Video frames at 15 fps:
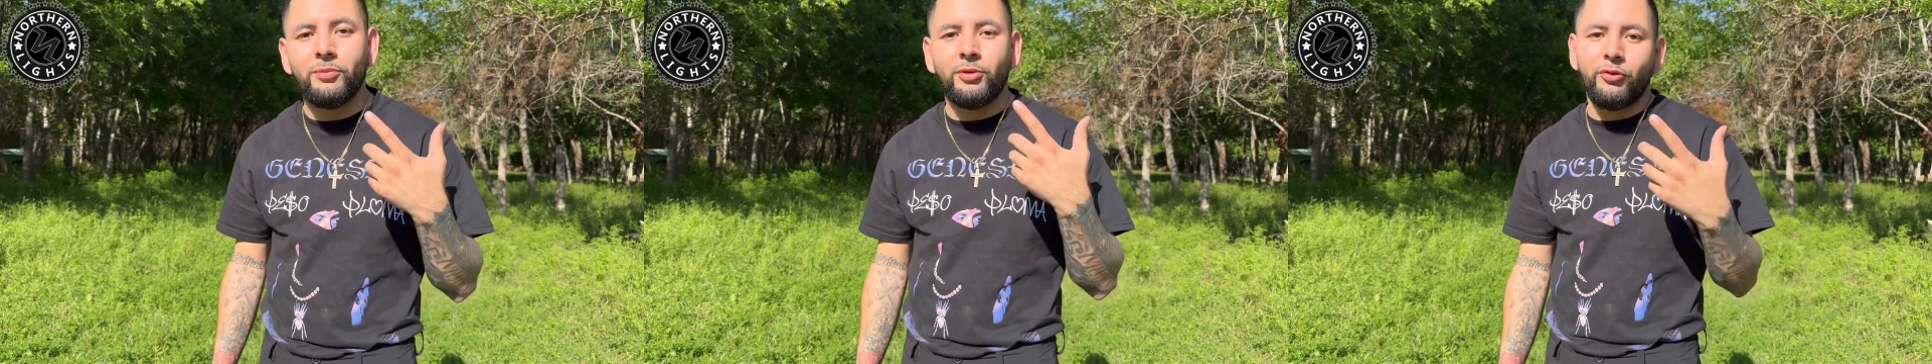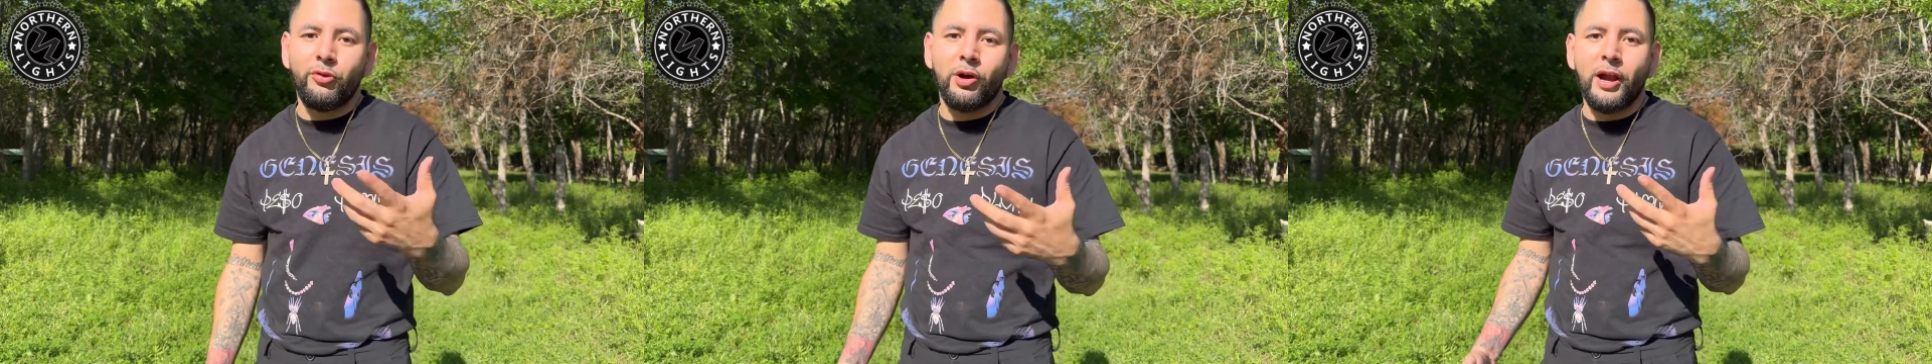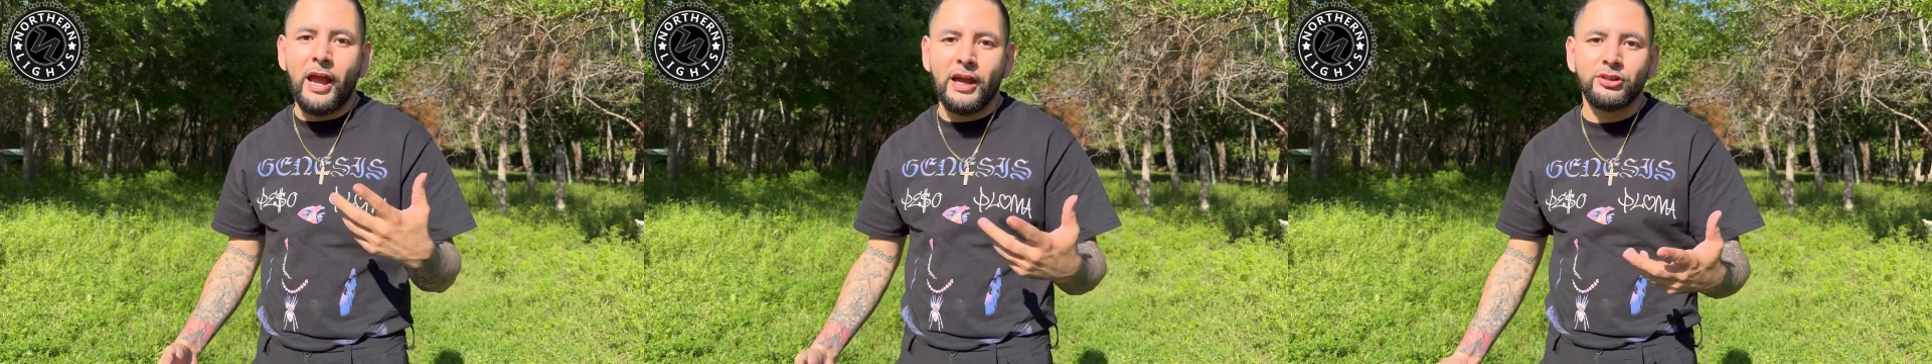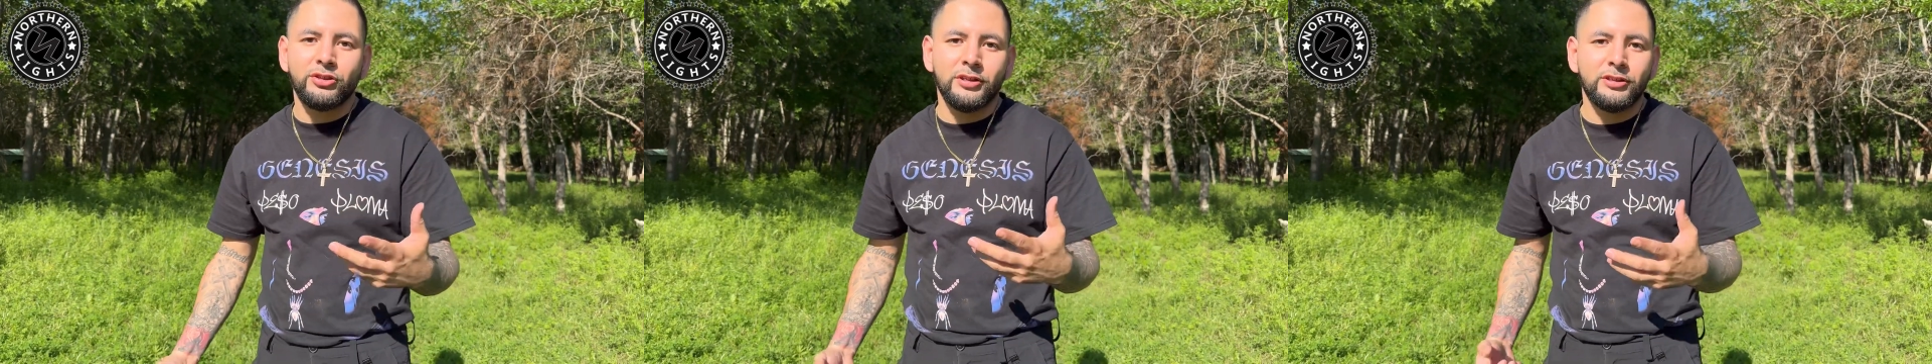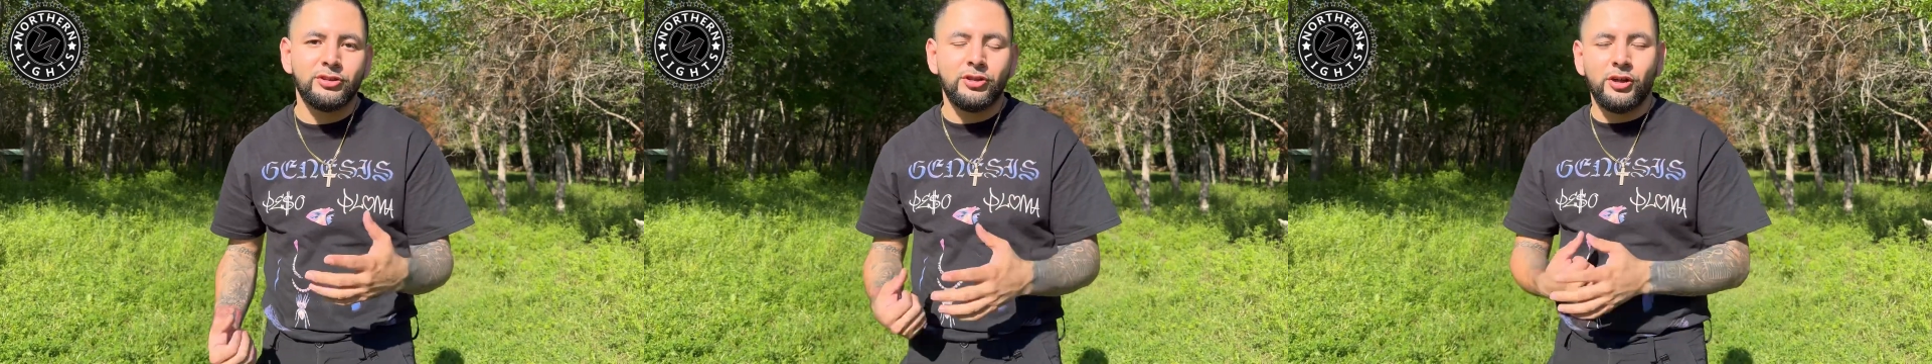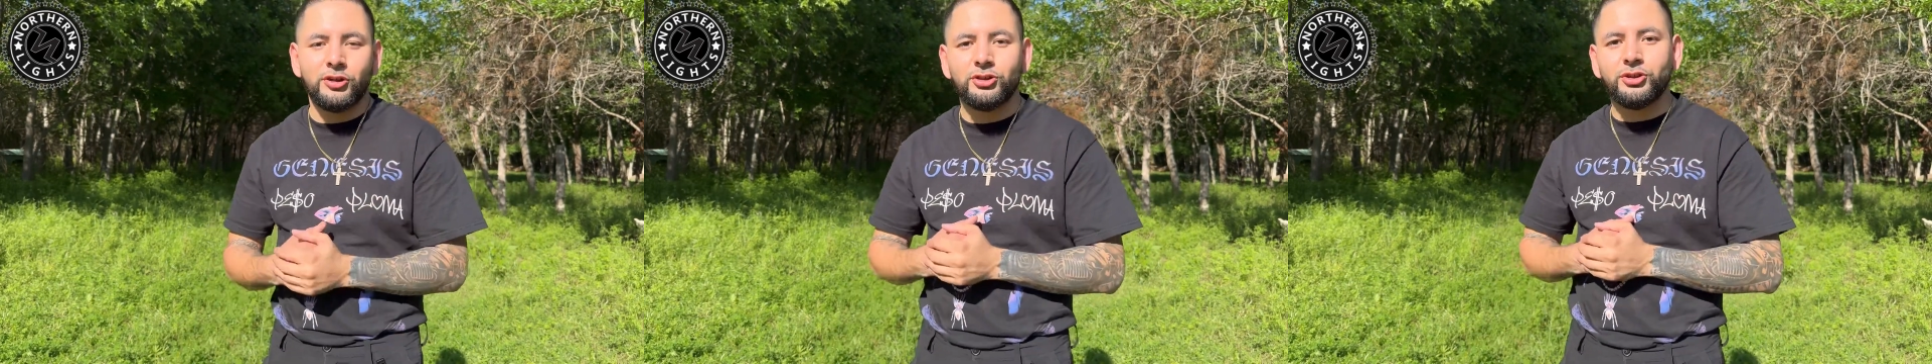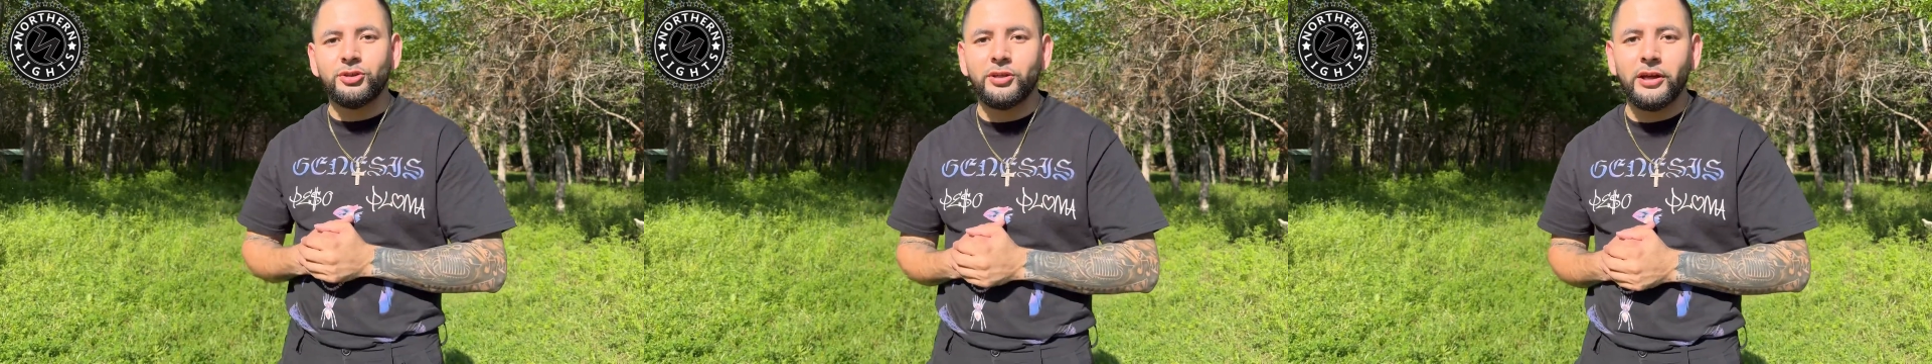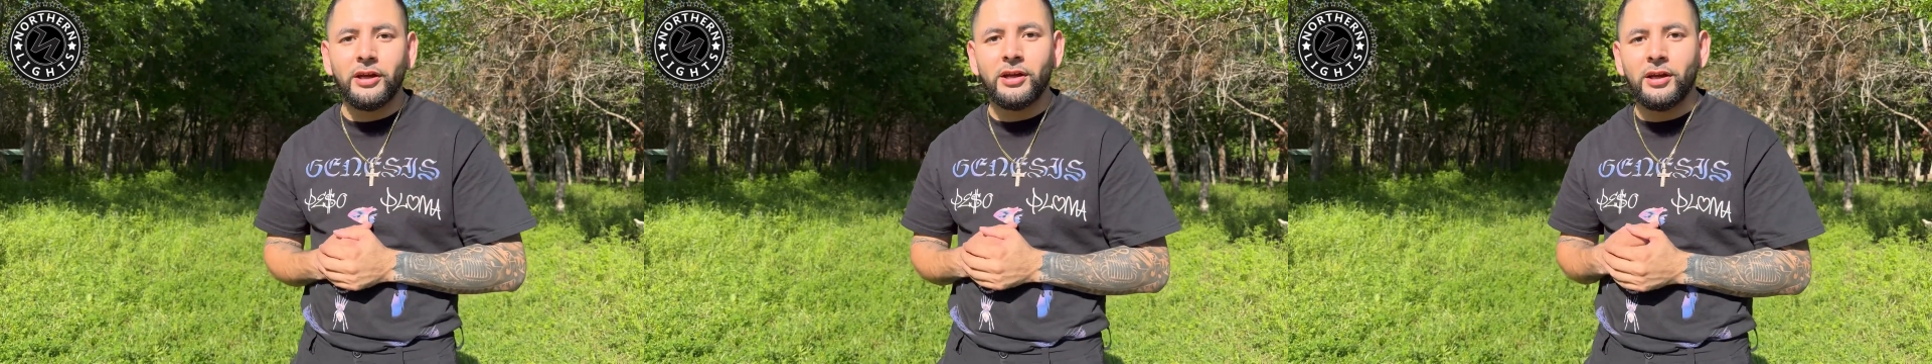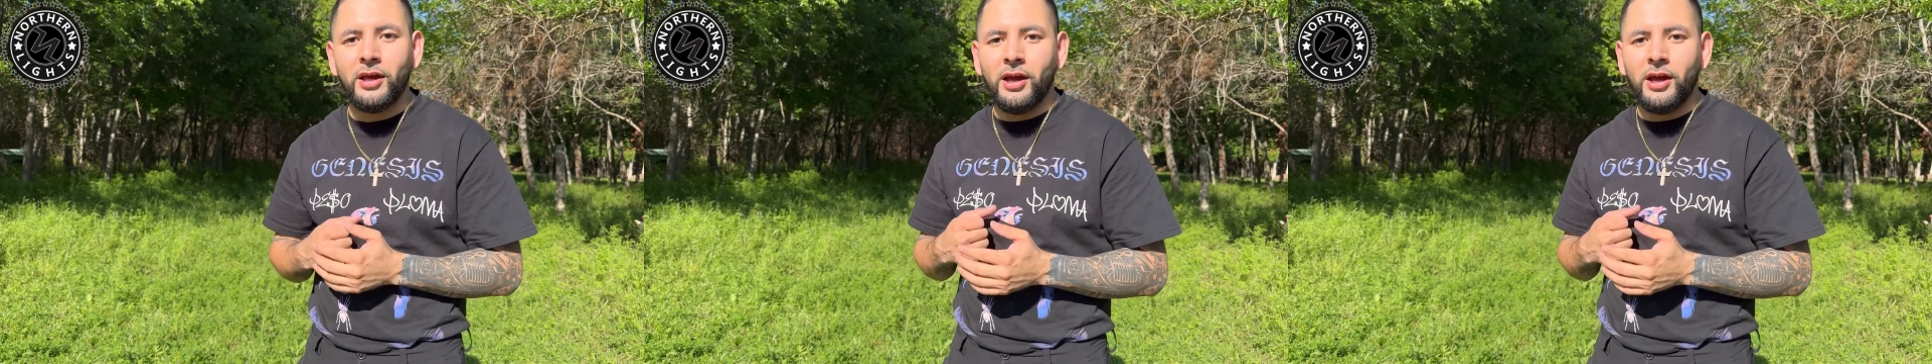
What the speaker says: before I actually start shooting,